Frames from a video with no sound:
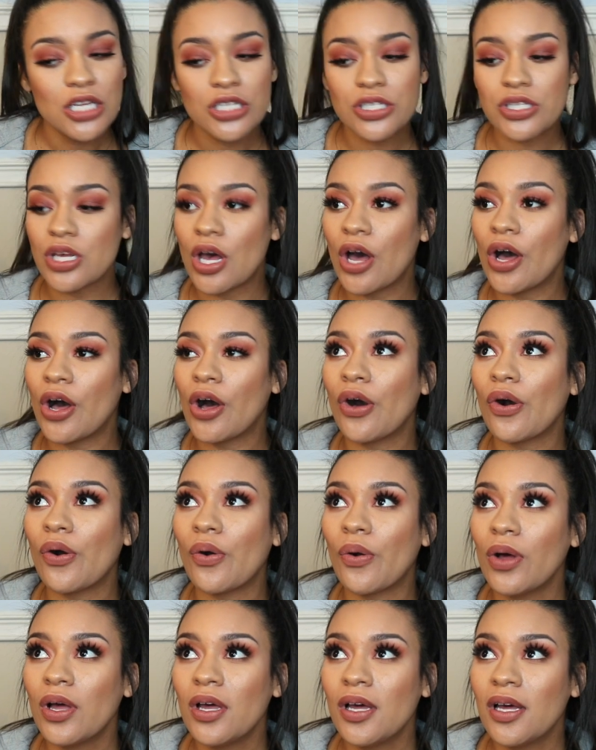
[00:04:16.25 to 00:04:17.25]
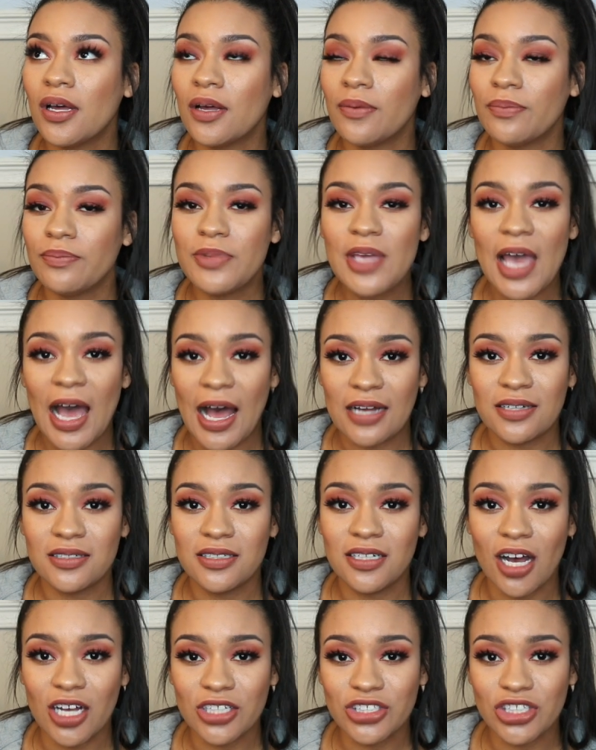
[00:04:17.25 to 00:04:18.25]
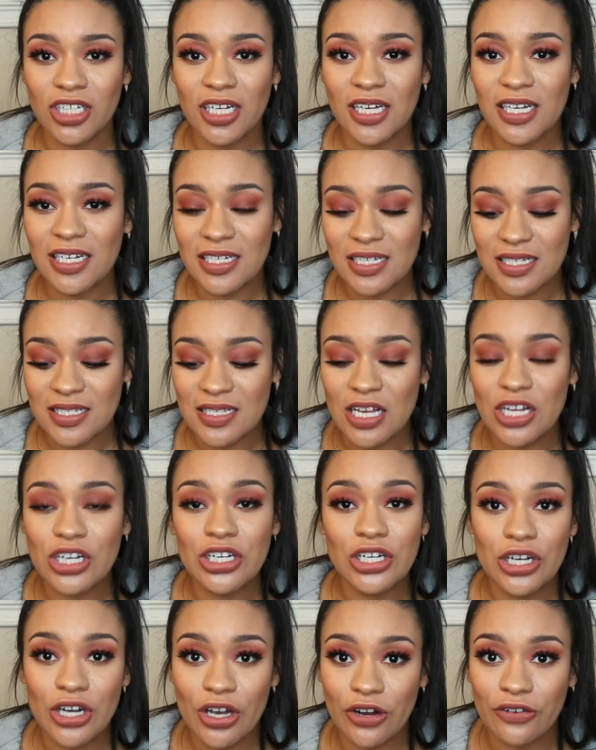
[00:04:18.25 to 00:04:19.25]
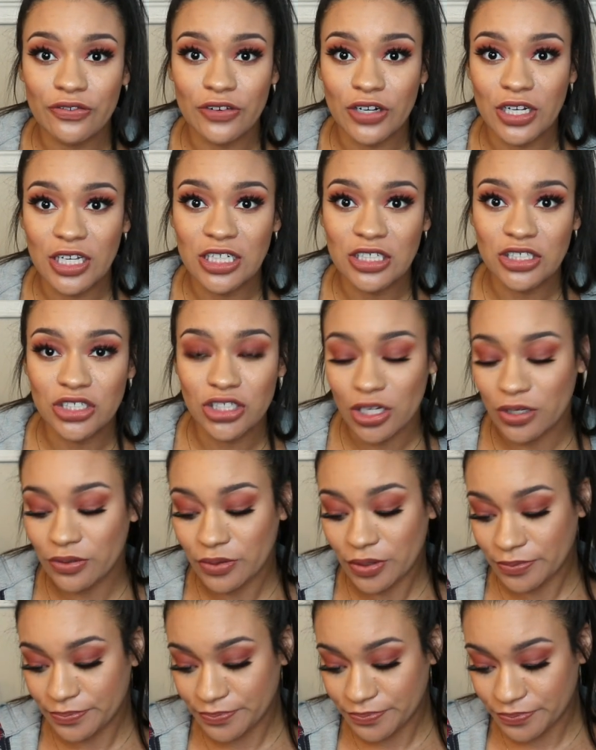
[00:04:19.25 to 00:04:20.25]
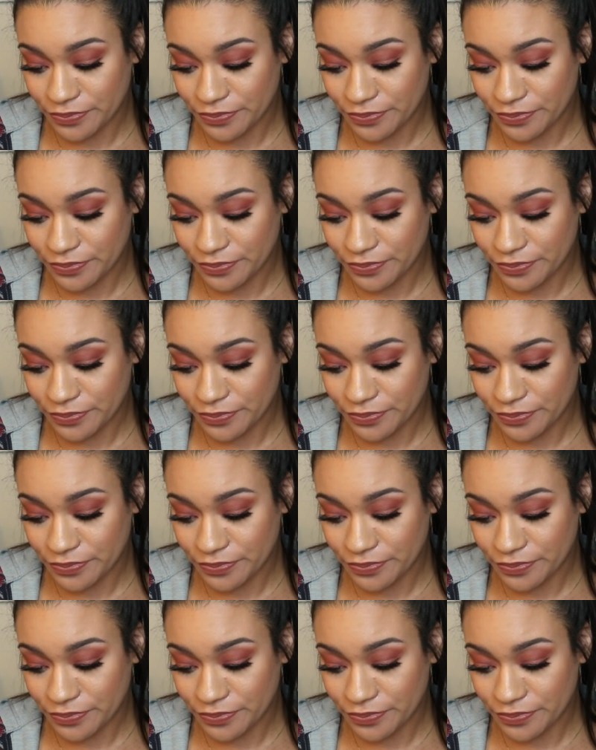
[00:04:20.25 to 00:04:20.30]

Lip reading: So yeah, nausea is no freaking joke.